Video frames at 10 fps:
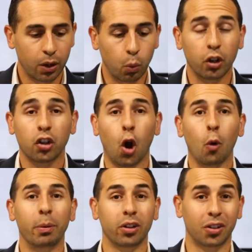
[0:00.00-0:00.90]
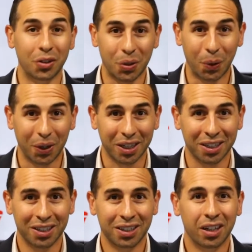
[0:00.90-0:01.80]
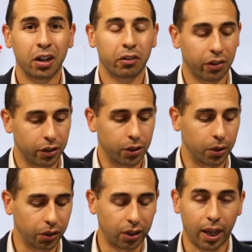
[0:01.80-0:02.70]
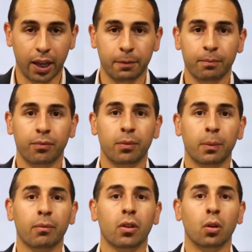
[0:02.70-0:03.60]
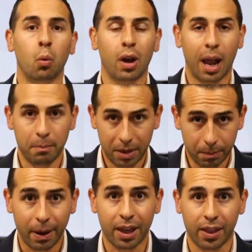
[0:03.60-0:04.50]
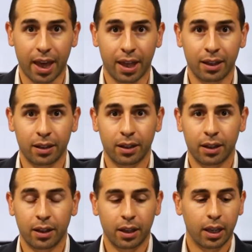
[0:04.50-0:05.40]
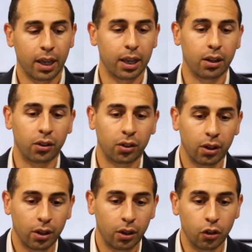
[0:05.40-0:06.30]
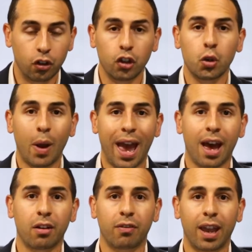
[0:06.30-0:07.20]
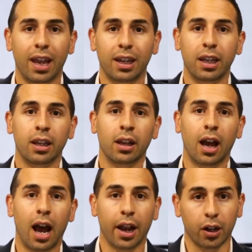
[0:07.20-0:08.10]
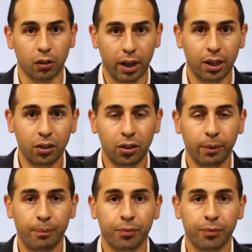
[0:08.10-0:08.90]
Which opens the door for you to say, what I mean by that is, do you have any IRAs,